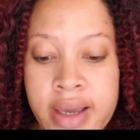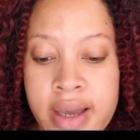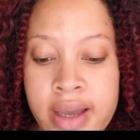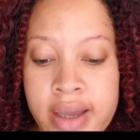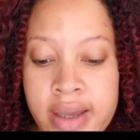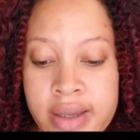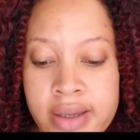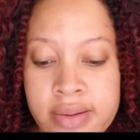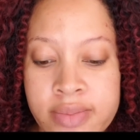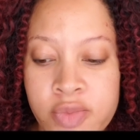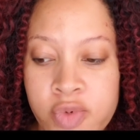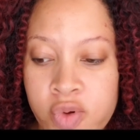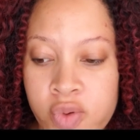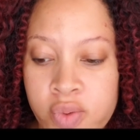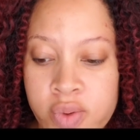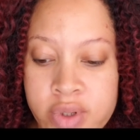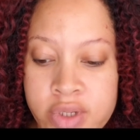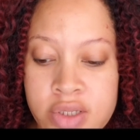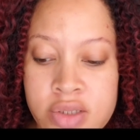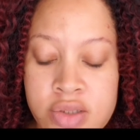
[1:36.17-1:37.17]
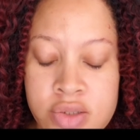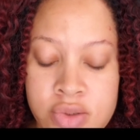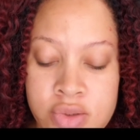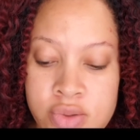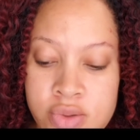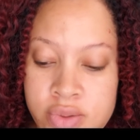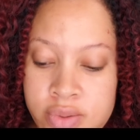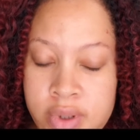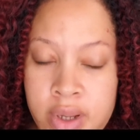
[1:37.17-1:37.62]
I am going to,